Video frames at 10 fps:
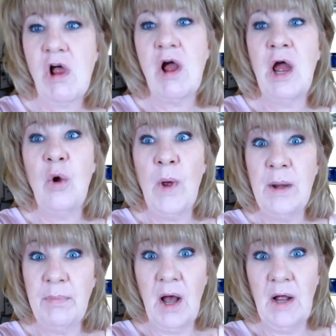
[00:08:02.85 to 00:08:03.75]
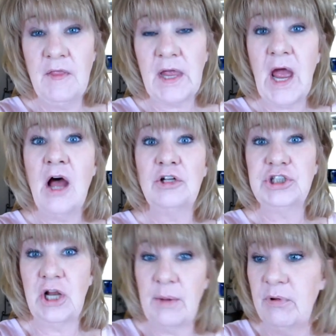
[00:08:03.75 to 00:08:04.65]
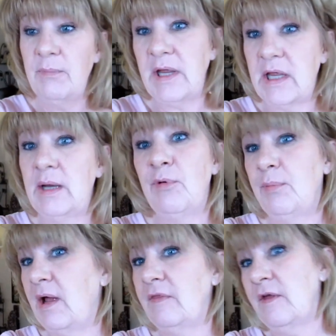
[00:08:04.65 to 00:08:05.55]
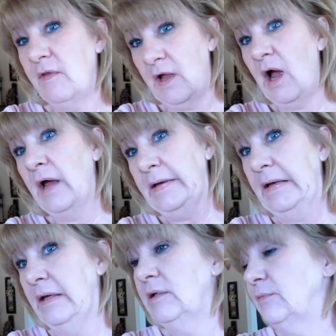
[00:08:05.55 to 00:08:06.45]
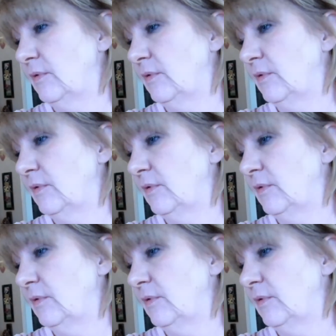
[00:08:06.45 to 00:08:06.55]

I went behind the couch and I put my camera back there. I did it.